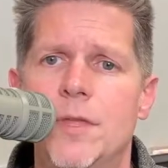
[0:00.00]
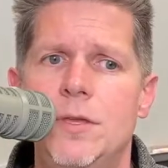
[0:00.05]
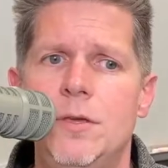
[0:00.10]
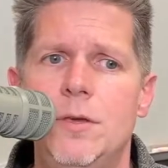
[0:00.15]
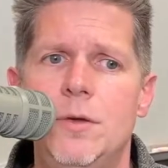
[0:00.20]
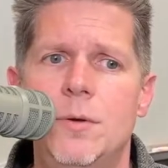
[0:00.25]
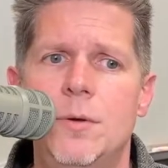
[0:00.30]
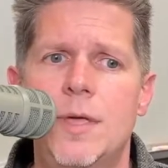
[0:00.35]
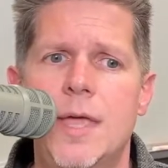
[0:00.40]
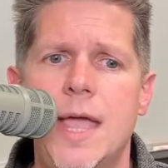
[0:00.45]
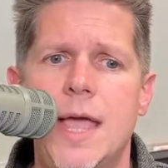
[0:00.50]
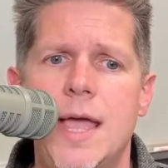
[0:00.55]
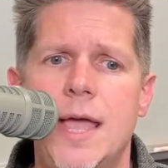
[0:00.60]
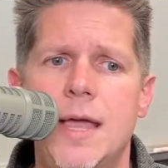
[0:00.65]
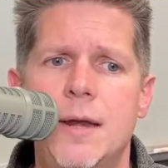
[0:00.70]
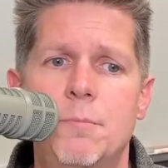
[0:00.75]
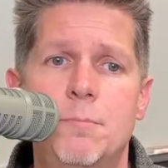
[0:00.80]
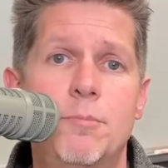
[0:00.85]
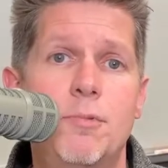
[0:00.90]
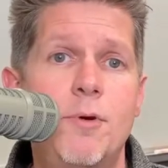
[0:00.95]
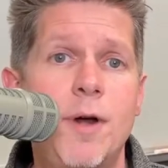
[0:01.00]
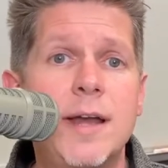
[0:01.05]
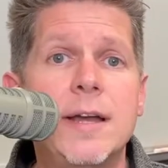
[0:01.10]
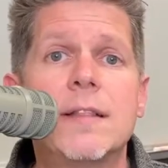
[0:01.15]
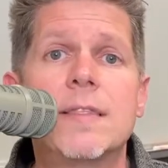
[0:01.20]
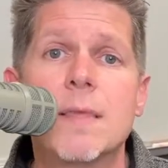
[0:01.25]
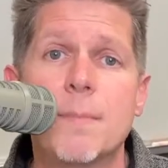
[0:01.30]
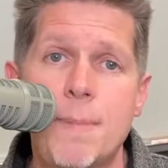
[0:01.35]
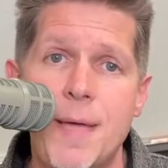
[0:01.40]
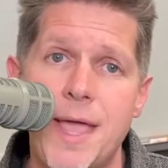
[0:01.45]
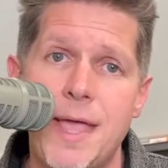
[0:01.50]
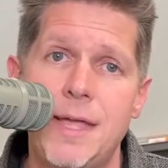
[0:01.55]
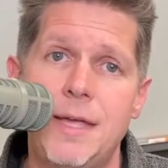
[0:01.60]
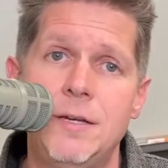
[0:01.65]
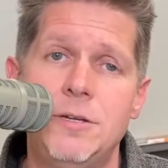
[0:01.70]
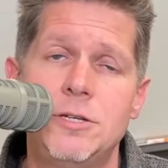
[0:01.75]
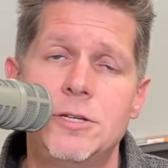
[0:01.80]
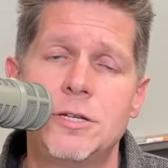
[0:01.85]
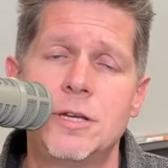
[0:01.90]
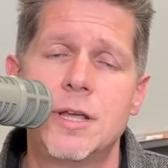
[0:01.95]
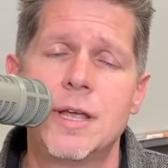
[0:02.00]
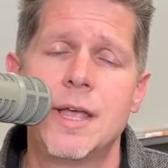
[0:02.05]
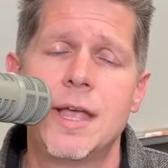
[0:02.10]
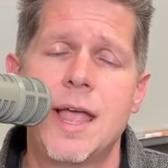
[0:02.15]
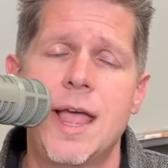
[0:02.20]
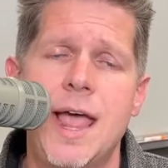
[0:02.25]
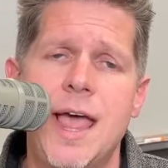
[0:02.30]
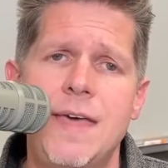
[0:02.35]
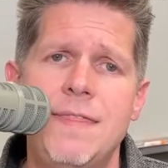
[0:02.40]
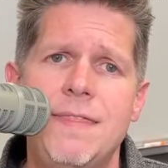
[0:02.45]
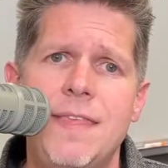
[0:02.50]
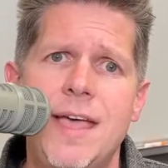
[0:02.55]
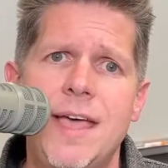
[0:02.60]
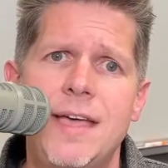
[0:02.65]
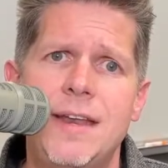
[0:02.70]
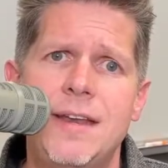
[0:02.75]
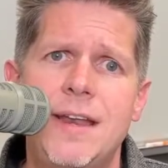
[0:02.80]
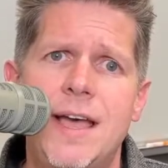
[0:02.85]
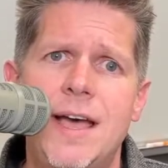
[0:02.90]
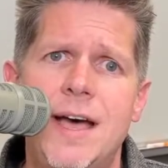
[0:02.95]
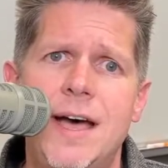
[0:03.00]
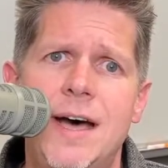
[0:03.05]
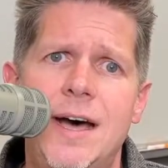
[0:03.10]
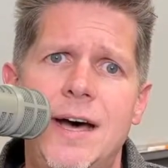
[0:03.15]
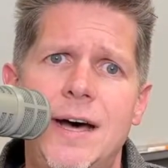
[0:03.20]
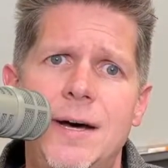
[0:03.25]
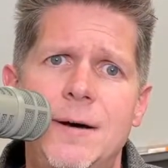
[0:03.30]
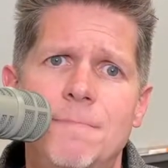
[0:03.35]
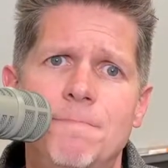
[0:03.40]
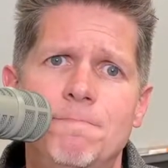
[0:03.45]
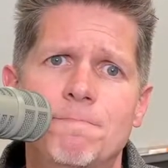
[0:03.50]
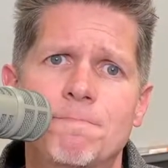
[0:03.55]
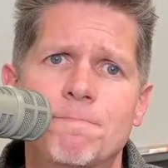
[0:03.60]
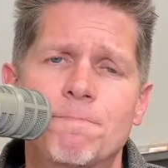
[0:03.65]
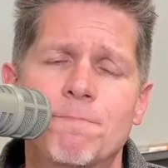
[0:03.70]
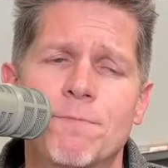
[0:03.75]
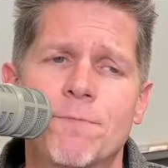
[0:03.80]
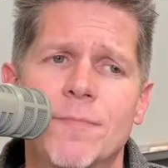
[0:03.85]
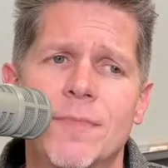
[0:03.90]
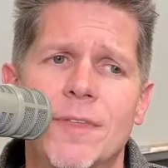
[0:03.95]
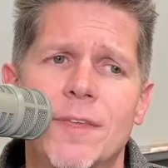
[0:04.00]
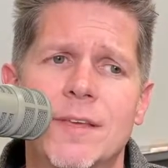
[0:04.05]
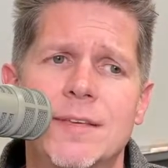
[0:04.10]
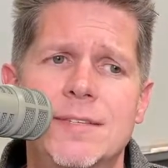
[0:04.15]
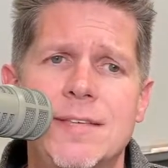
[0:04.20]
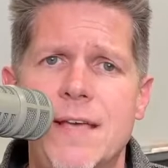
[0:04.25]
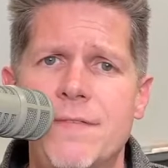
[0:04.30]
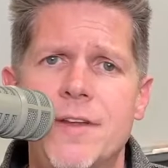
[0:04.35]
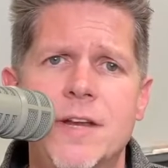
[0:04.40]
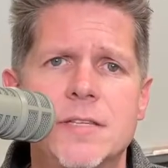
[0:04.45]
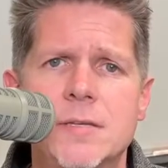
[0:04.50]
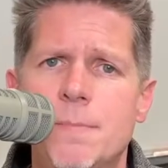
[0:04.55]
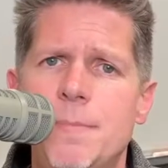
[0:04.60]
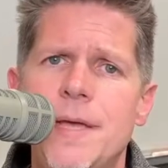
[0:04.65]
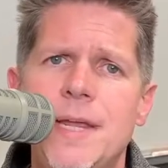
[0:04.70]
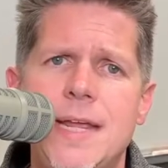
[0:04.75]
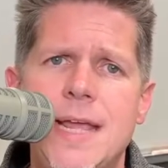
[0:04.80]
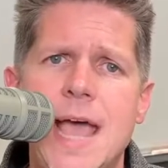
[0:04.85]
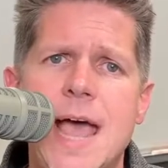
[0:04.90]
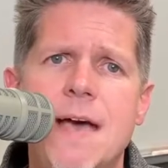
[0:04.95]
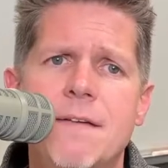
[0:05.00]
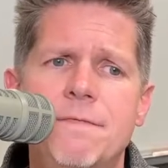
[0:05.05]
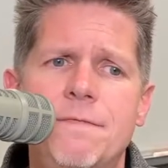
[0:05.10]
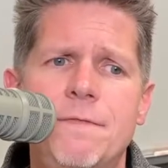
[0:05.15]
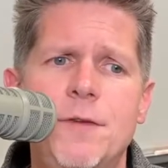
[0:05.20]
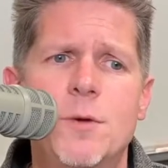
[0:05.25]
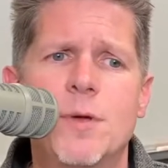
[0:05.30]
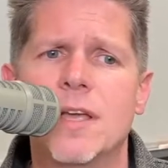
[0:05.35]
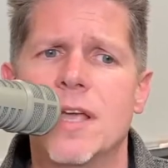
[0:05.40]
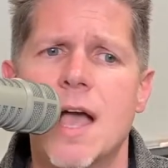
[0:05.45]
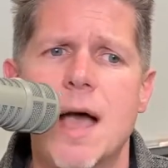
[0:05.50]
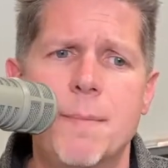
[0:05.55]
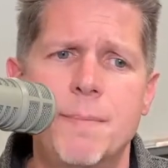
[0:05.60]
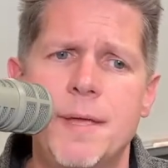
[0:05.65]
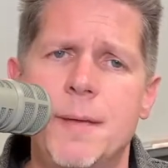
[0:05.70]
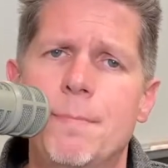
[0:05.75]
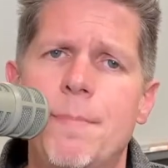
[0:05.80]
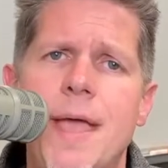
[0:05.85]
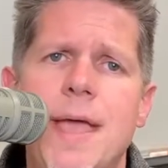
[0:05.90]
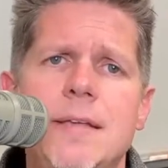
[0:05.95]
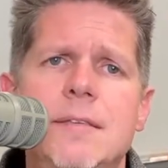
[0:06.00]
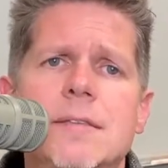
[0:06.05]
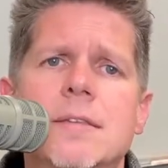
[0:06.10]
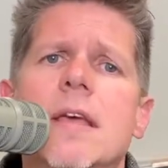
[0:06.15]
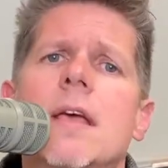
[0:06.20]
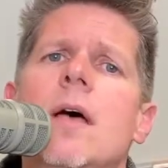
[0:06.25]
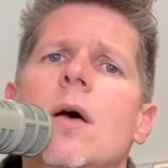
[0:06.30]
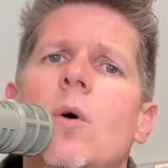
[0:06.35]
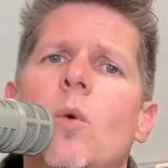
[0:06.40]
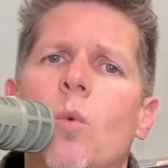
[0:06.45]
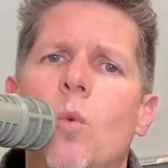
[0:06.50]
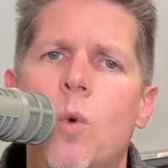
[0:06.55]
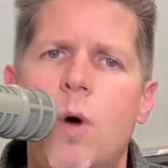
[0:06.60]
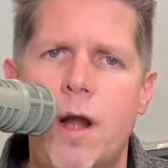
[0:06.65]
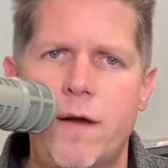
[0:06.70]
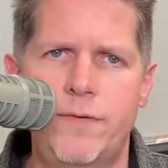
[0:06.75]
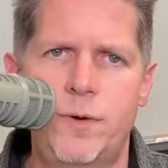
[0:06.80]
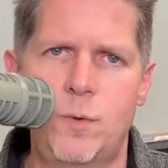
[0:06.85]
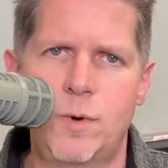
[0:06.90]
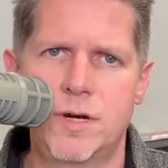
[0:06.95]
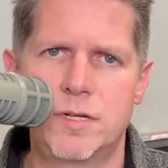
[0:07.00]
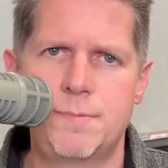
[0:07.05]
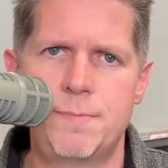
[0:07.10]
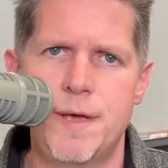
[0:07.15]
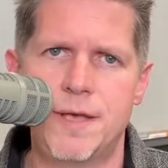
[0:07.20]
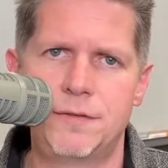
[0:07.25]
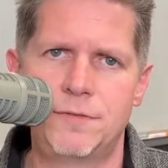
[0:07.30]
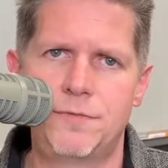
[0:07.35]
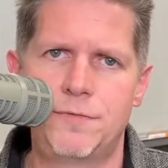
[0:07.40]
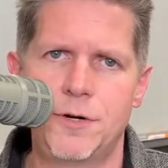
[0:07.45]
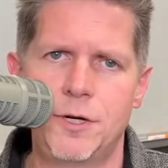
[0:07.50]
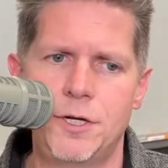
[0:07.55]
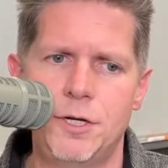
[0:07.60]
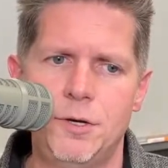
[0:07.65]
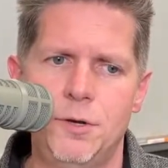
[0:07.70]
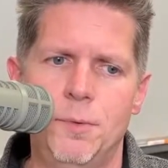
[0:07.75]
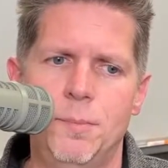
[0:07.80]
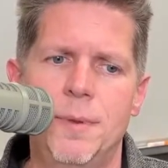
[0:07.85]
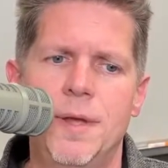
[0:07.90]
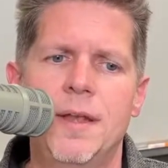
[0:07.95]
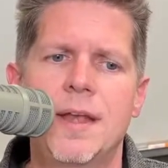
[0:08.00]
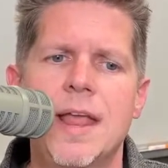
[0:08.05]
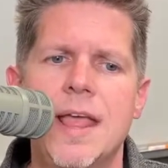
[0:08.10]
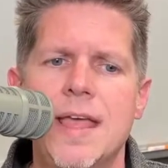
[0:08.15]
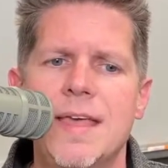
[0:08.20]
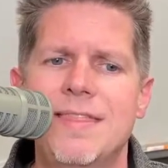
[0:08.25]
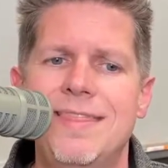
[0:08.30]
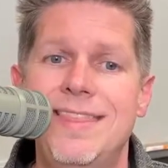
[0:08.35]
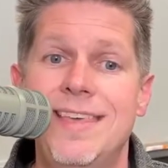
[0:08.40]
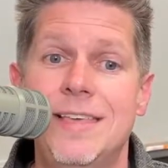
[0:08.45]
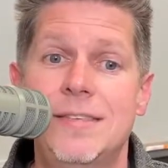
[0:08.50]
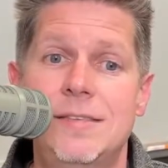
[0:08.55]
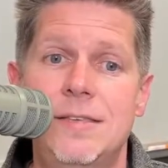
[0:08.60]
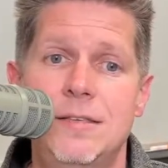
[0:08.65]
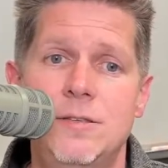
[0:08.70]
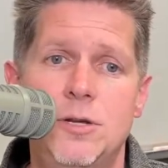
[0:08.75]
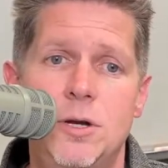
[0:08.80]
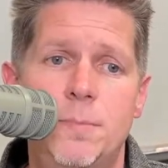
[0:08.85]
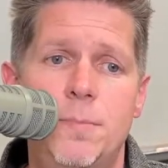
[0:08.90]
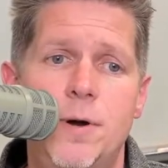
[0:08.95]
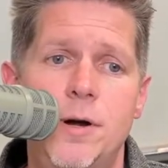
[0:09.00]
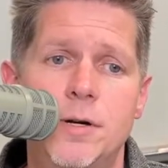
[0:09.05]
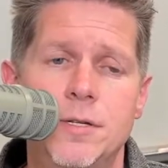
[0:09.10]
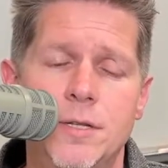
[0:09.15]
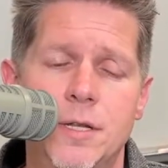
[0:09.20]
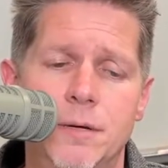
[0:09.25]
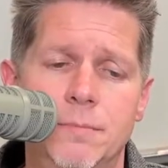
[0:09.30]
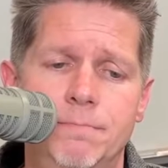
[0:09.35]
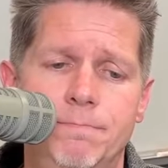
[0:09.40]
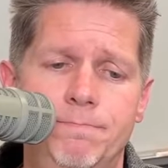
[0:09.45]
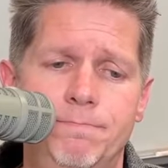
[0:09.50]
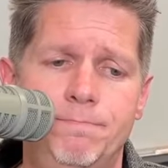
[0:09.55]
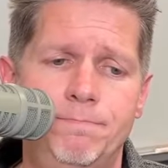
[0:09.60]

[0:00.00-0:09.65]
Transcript: You can print the page and then save it as a PDF. You can copy and paste, whatever works best for you. But this is your person.